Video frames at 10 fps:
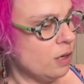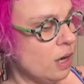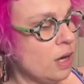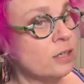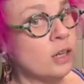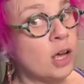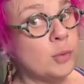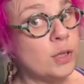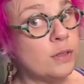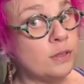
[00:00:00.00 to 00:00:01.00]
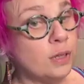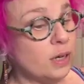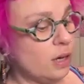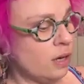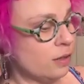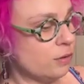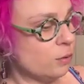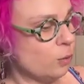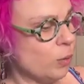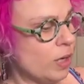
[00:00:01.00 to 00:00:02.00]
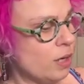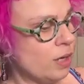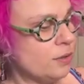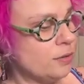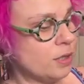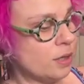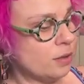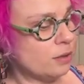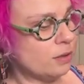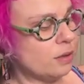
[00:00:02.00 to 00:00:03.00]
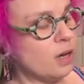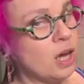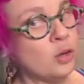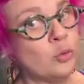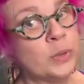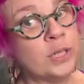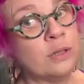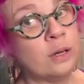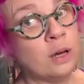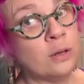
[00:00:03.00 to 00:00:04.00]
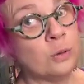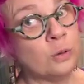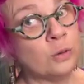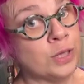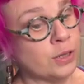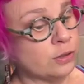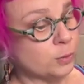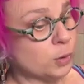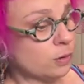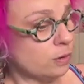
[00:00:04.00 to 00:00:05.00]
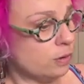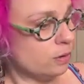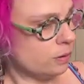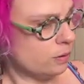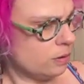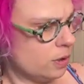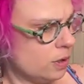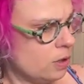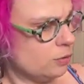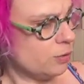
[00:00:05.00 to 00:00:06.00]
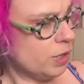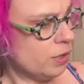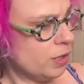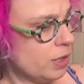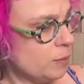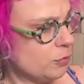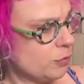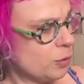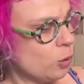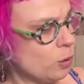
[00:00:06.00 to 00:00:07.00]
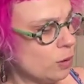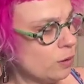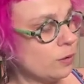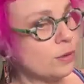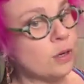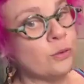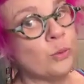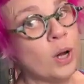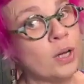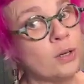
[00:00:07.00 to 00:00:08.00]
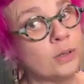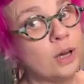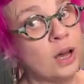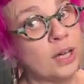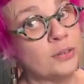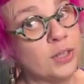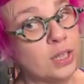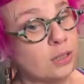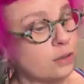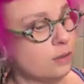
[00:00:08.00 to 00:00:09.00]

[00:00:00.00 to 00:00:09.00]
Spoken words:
I climb it, and when I descend, I will be non-orientable, reclaimed from coils of wild ivy.